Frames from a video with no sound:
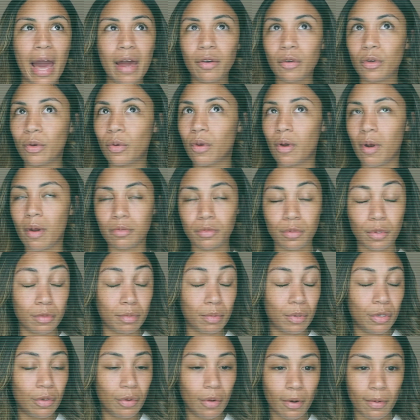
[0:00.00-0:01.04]
I don't know what I'm supposed
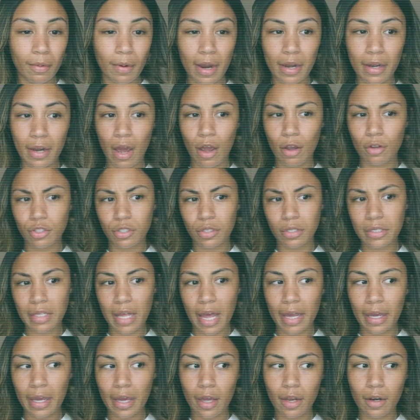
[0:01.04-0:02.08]
to be doing right now. She was
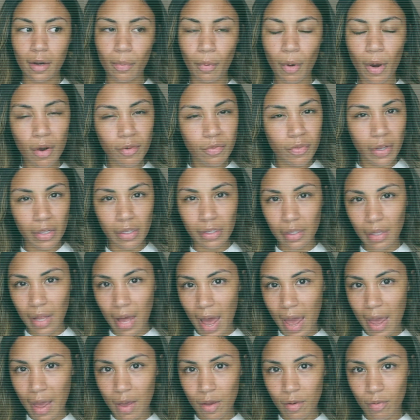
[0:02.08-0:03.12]
like, in a perfect
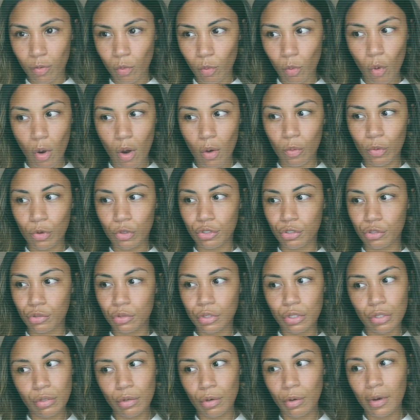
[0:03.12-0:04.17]
life, what would you
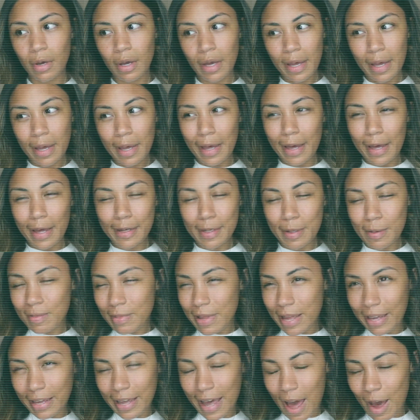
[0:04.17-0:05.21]
do? And I'm
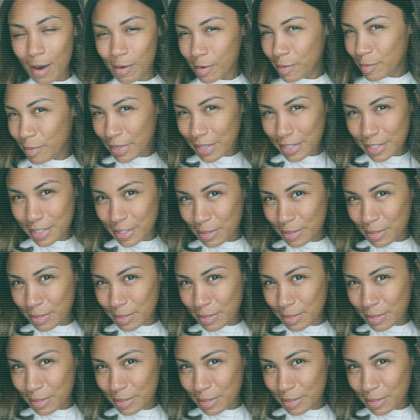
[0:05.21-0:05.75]
like, I would be a